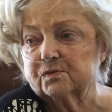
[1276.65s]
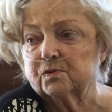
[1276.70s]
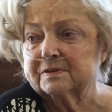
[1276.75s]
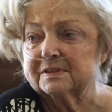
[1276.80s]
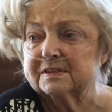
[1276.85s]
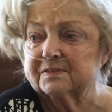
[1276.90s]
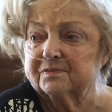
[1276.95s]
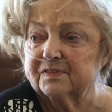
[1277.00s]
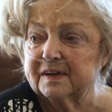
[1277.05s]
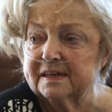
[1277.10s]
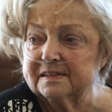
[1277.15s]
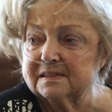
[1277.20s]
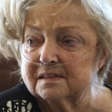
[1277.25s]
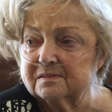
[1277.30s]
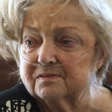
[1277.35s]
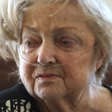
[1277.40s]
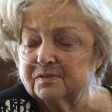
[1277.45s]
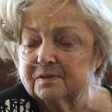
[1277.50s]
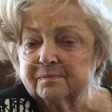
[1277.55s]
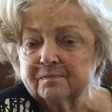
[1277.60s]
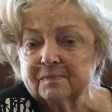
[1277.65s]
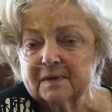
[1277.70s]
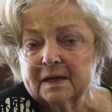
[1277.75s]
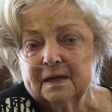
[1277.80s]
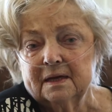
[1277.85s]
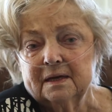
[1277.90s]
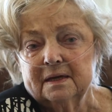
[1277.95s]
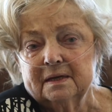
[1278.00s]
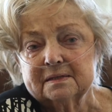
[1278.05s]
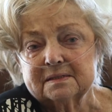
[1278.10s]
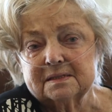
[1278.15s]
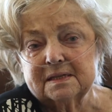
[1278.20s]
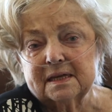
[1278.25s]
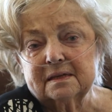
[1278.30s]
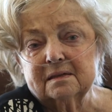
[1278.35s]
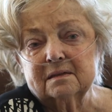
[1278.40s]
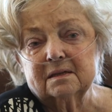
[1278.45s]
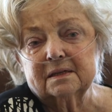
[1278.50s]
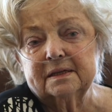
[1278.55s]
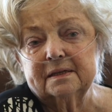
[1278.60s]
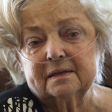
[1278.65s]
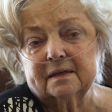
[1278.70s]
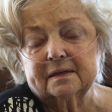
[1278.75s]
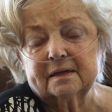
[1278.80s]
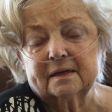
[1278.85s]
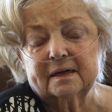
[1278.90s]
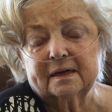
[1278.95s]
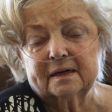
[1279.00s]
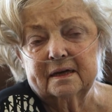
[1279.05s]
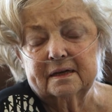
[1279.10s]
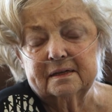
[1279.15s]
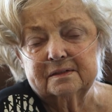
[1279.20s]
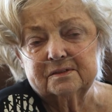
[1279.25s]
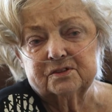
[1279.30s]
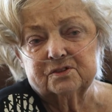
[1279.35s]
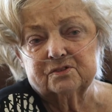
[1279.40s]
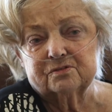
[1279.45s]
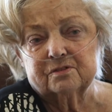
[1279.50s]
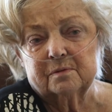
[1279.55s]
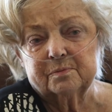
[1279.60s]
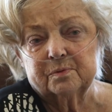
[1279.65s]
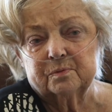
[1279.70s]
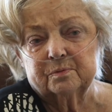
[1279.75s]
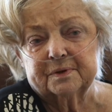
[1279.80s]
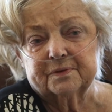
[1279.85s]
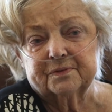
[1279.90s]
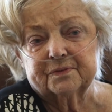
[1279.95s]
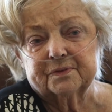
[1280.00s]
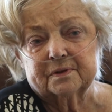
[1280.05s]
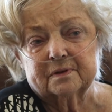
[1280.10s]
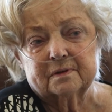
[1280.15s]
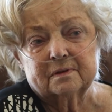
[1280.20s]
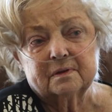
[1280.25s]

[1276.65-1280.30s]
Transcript: of all, it's invasive. Secondly, I got into trouble with